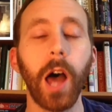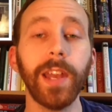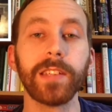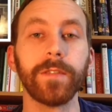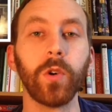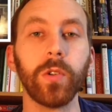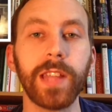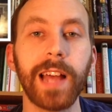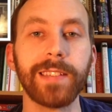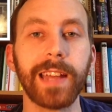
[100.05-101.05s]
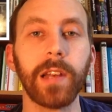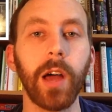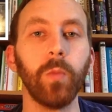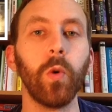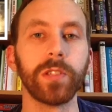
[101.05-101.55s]
Unless, of course, that
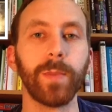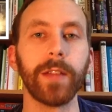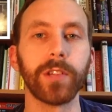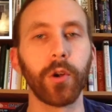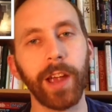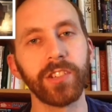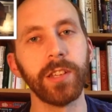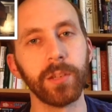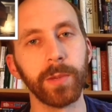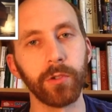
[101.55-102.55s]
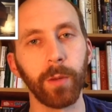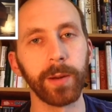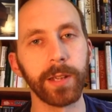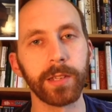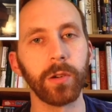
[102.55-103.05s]
satellite was about to crash into
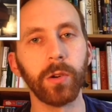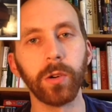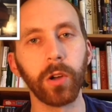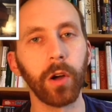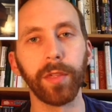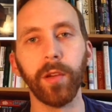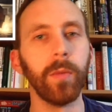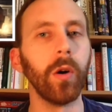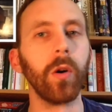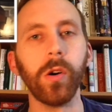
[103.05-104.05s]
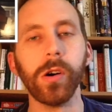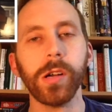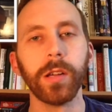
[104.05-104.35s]
Metropolis or Gotham or